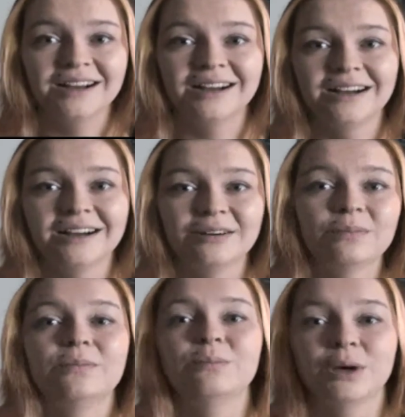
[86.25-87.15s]

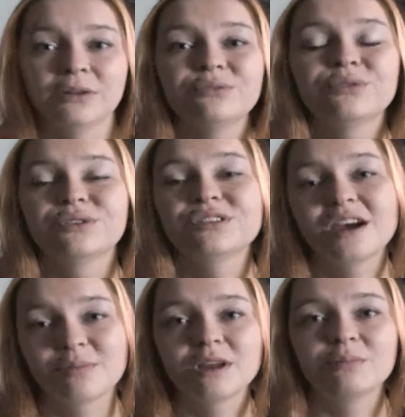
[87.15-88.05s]
But for the
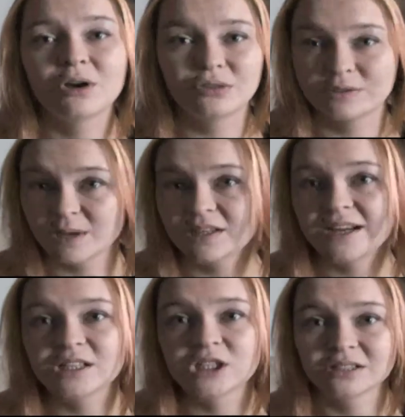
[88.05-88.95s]
time that I'm on this
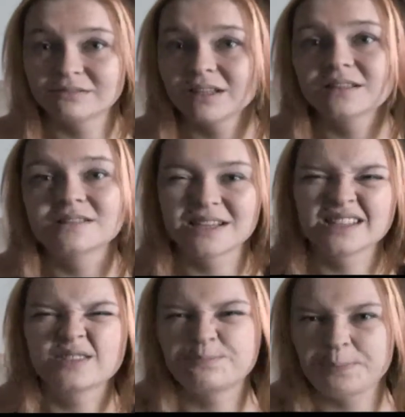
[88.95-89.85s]
medication,
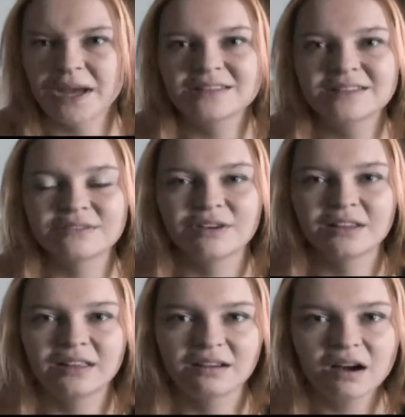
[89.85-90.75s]
it's best if I
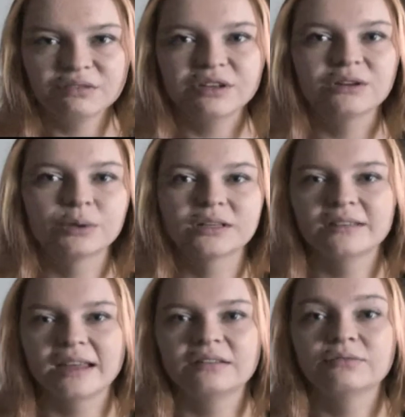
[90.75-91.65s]
lay off it, or
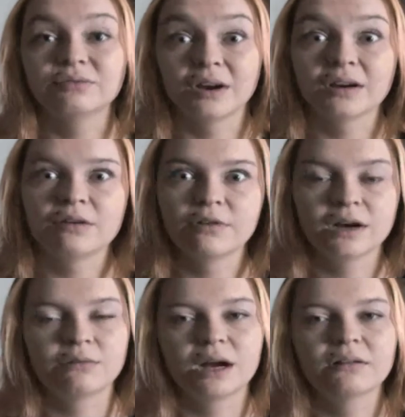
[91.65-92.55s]
like very,
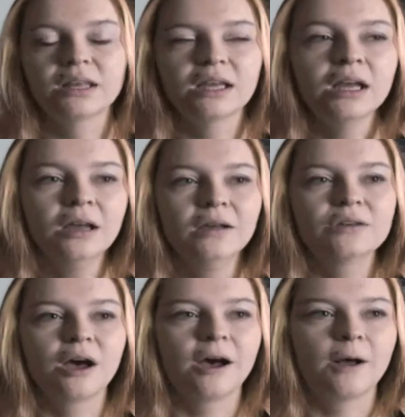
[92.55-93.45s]
very rarely.
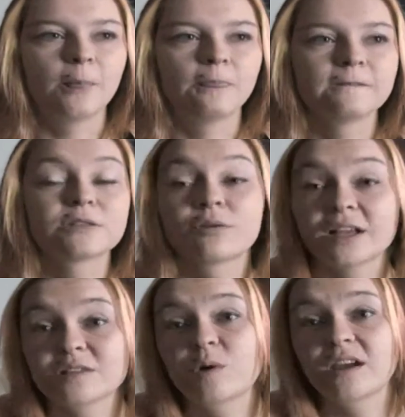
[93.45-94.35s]
So
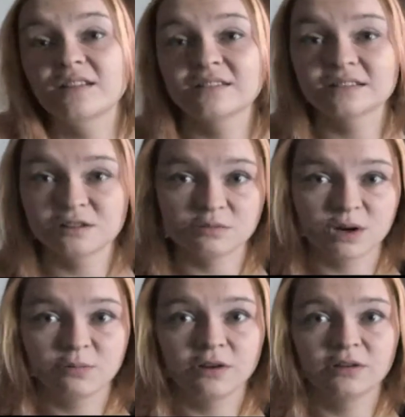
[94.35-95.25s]
that's why I didn't start
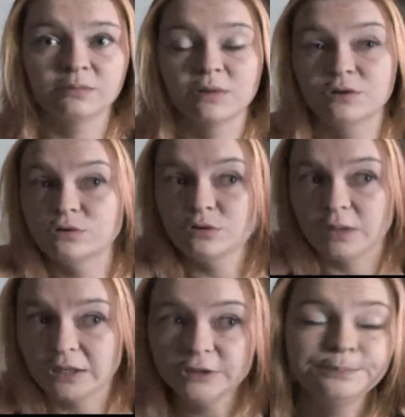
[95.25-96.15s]
my blog in my usual
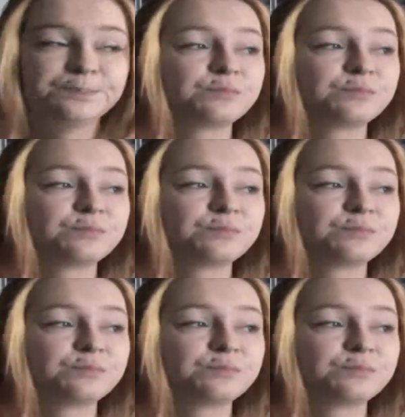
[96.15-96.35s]
manner.